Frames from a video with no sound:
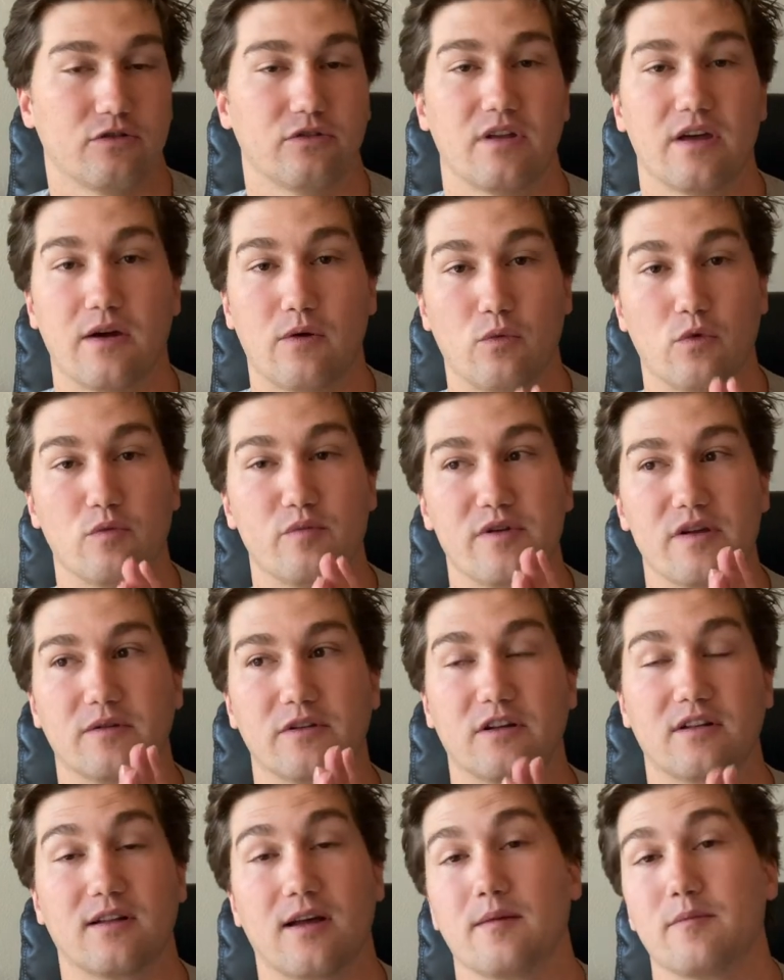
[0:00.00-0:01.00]
that we'll be able to
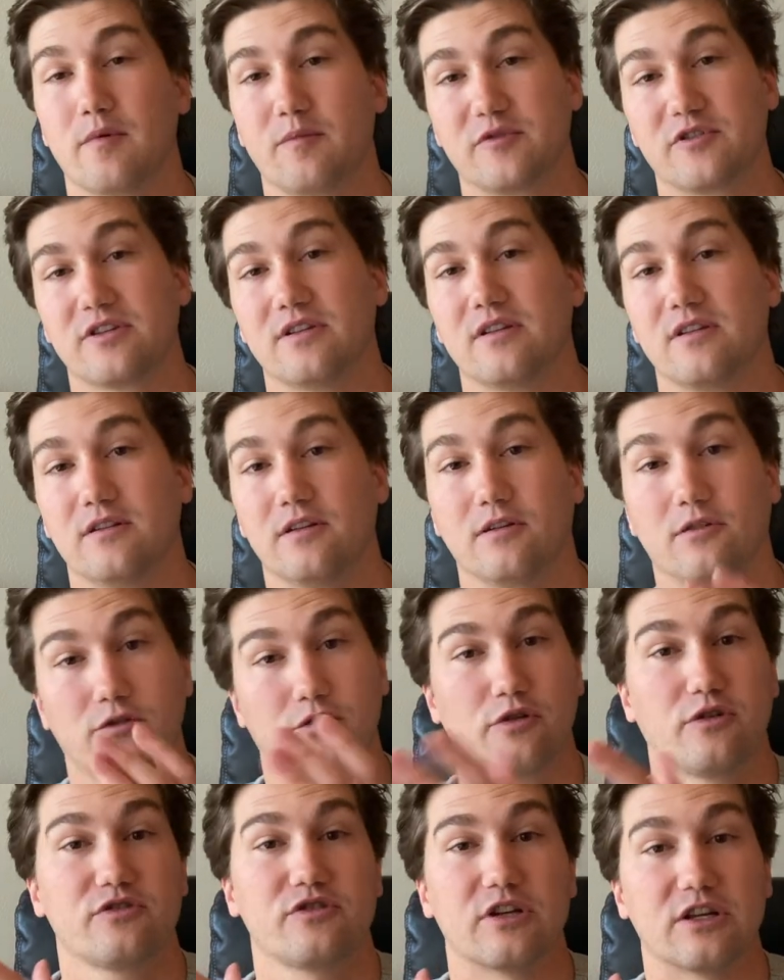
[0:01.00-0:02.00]
climb up to the little
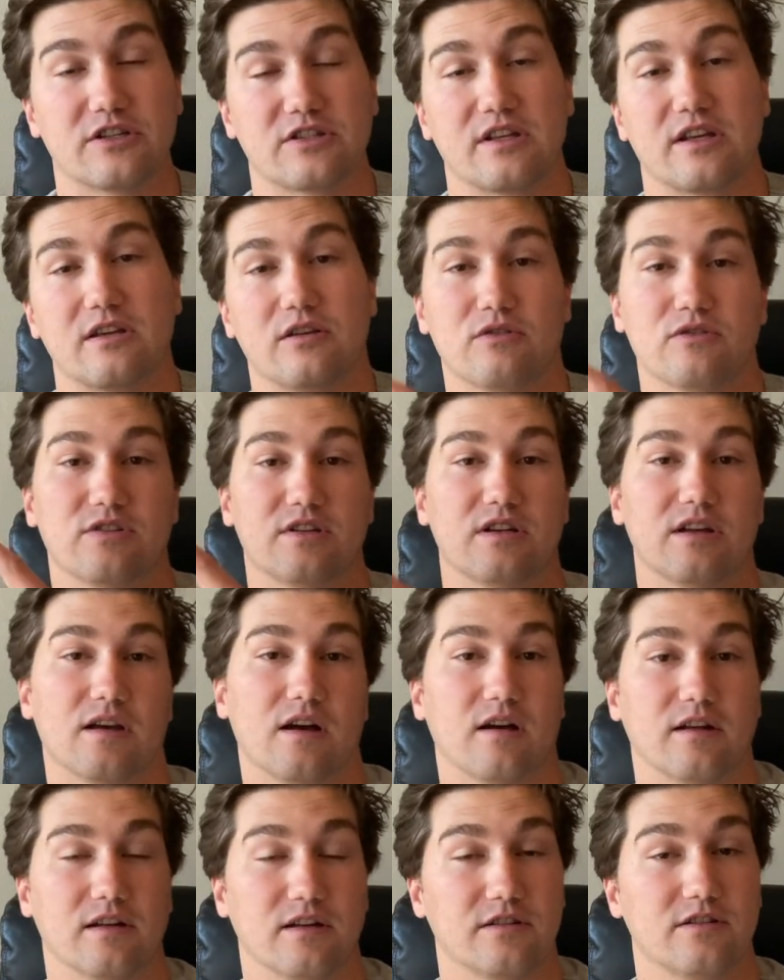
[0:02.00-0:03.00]
crow's nest that you see
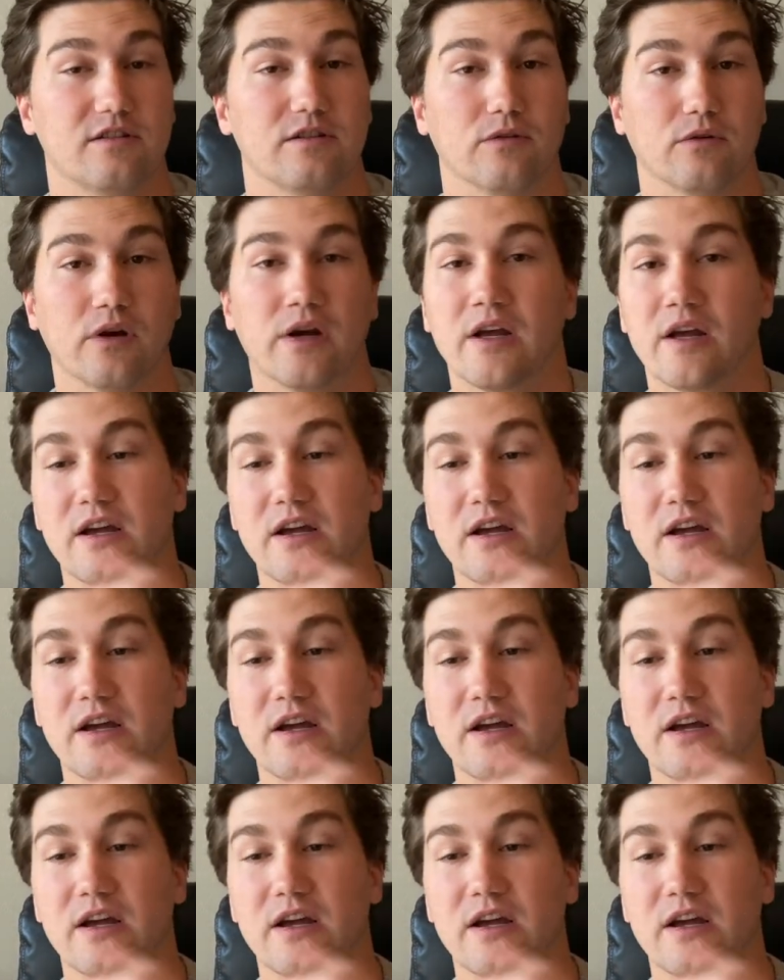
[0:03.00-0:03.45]
on it too.